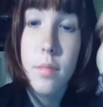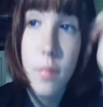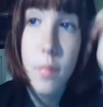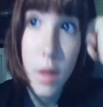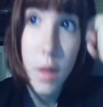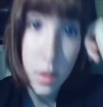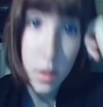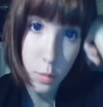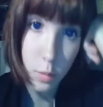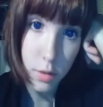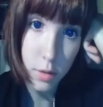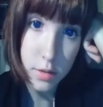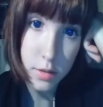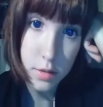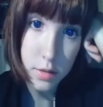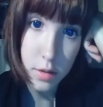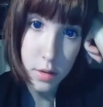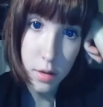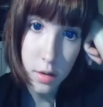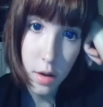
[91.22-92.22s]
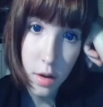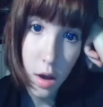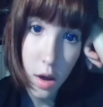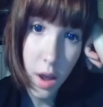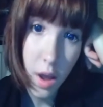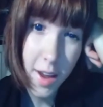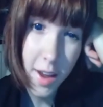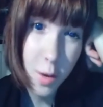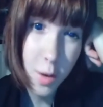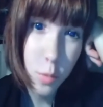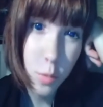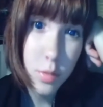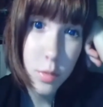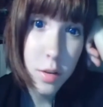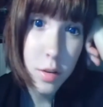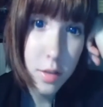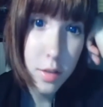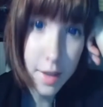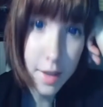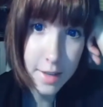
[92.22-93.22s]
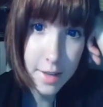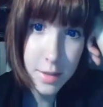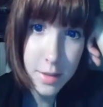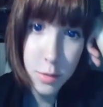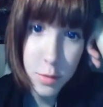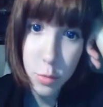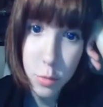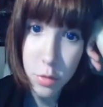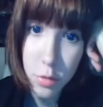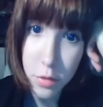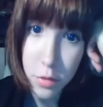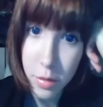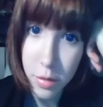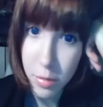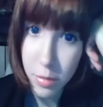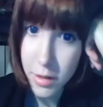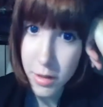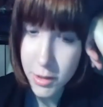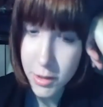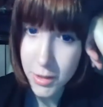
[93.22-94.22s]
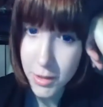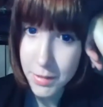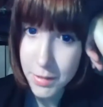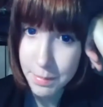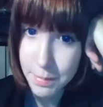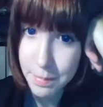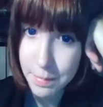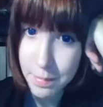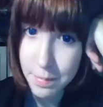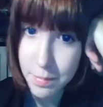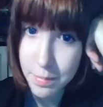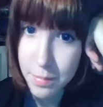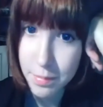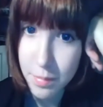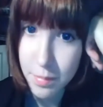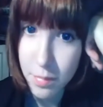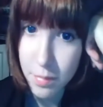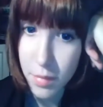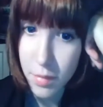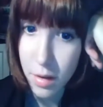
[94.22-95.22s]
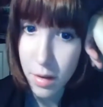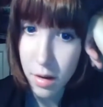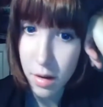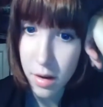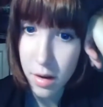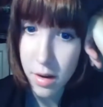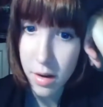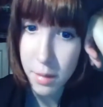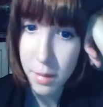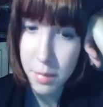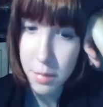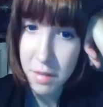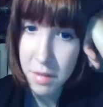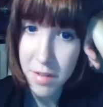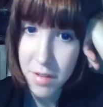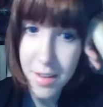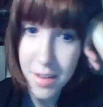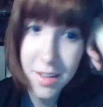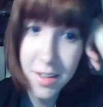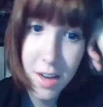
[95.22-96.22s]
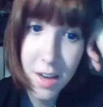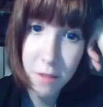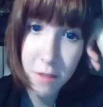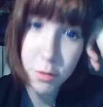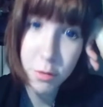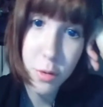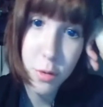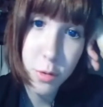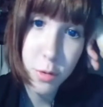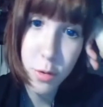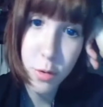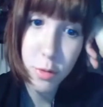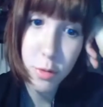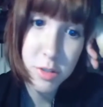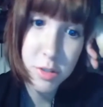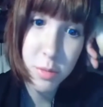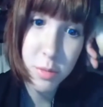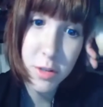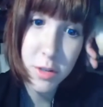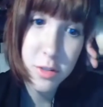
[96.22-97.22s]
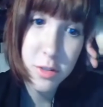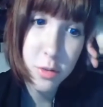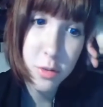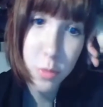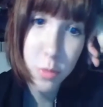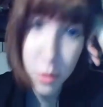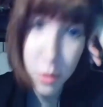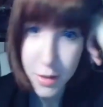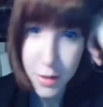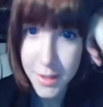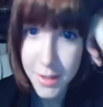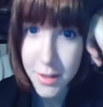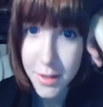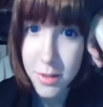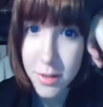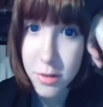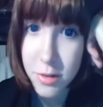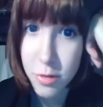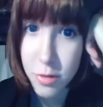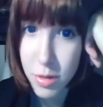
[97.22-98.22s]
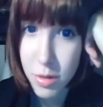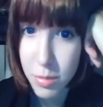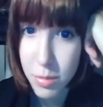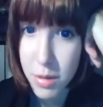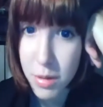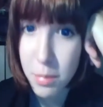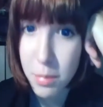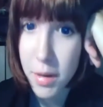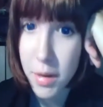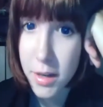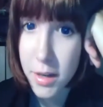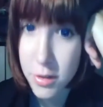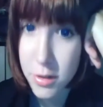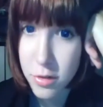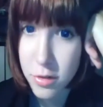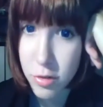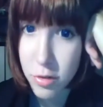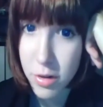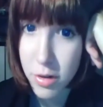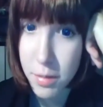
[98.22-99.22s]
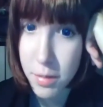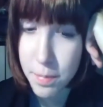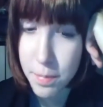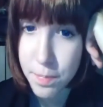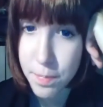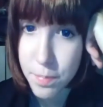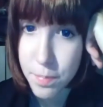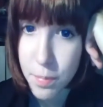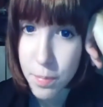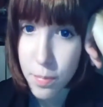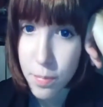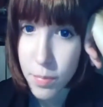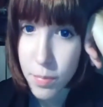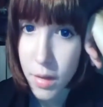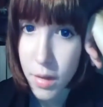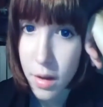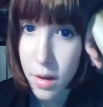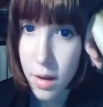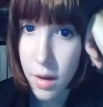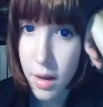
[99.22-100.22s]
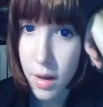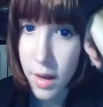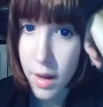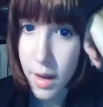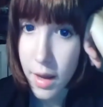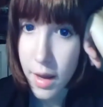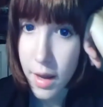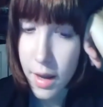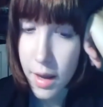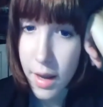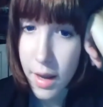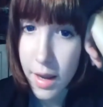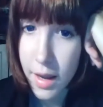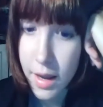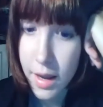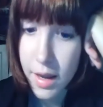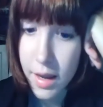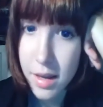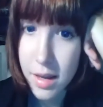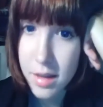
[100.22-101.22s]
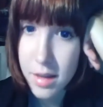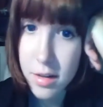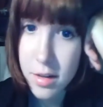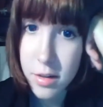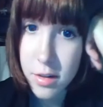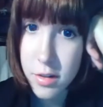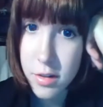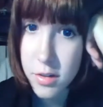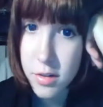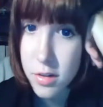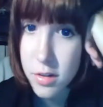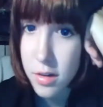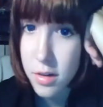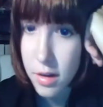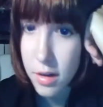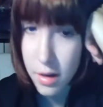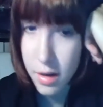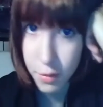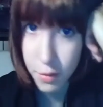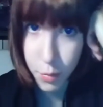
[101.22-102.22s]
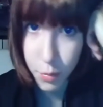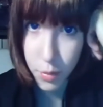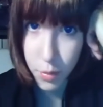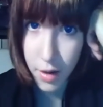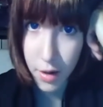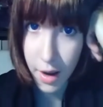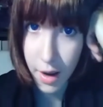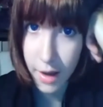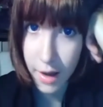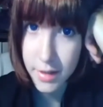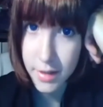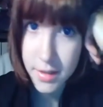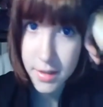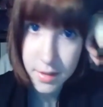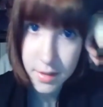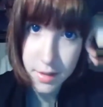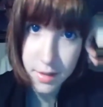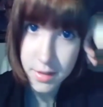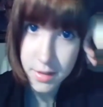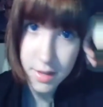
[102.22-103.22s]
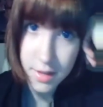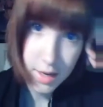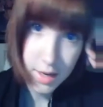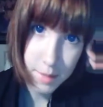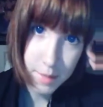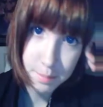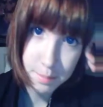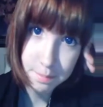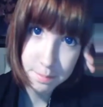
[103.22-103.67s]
Anyways, I don't like school very much. I find that everyone who goes to my school, it's extremely mainstream, and everyone acts the same